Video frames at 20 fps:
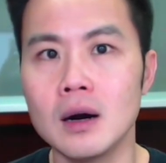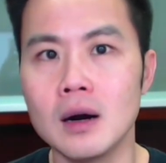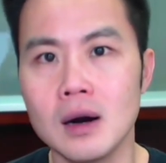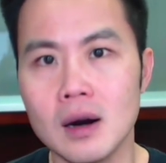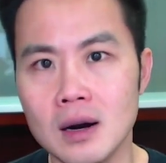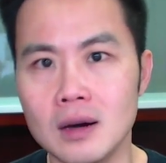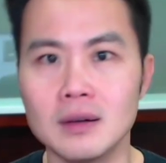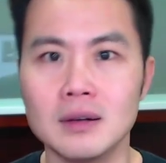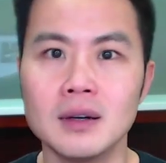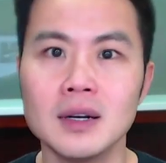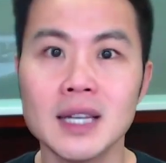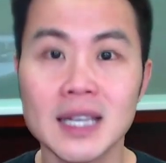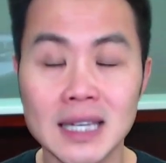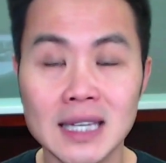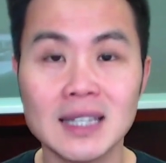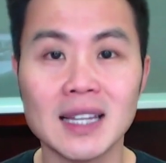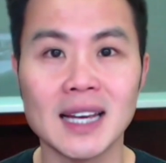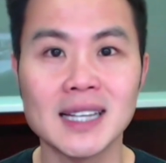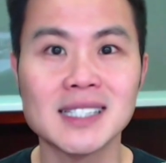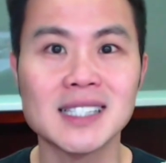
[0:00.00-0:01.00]
Oh,
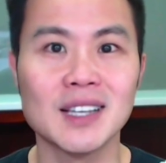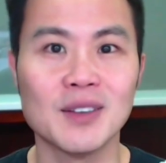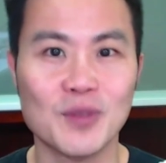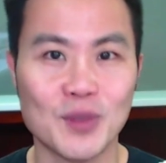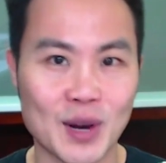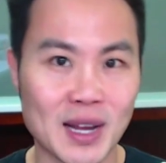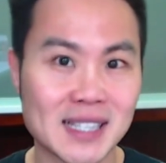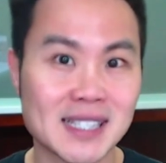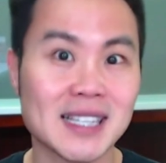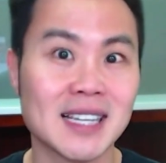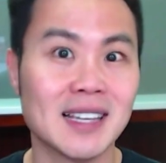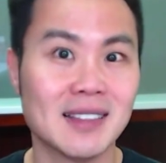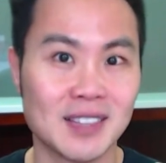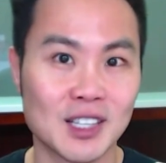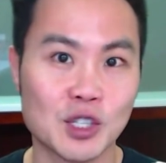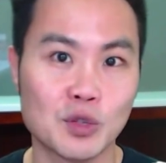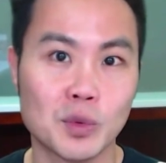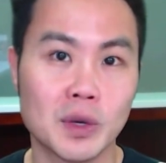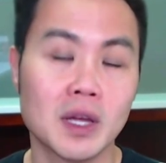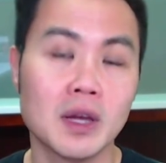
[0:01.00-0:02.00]
he likes it when I say it
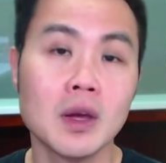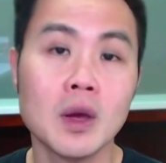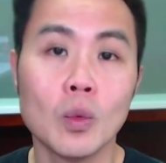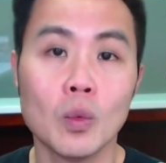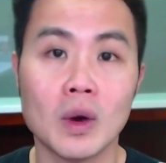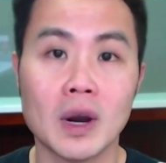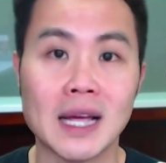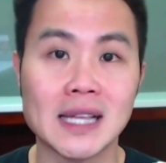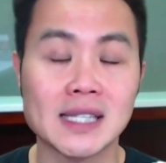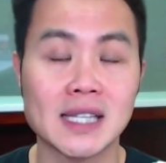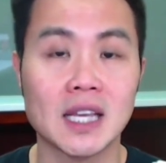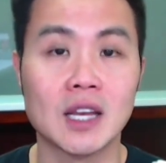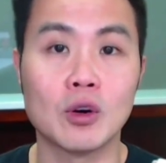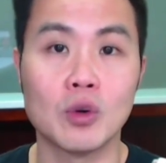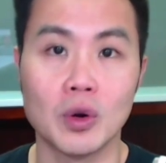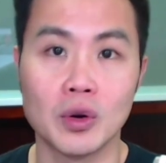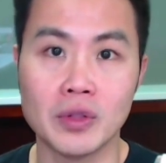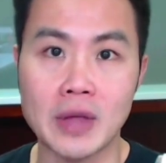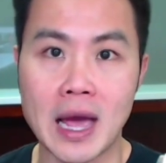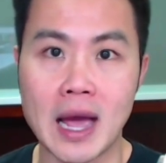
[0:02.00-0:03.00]
this way, when I say
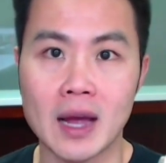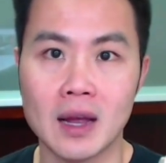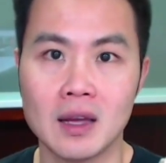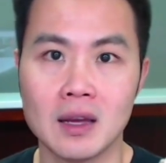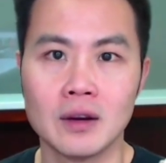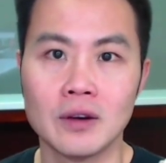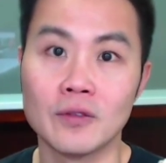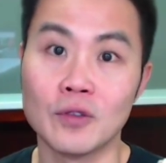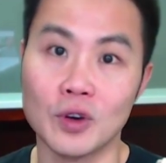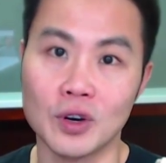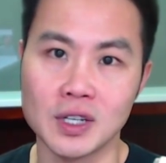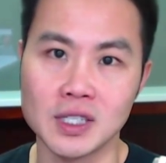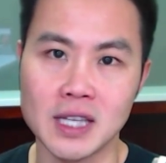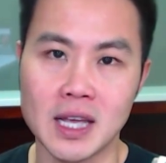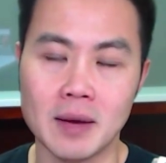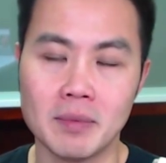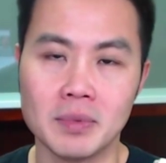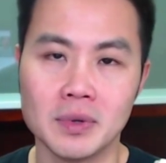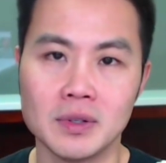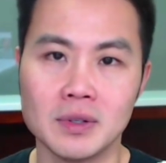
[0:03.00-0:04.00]
growth hack, for
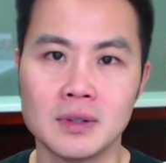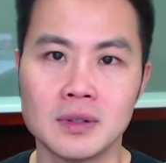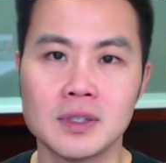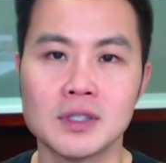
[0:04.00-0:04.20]
example.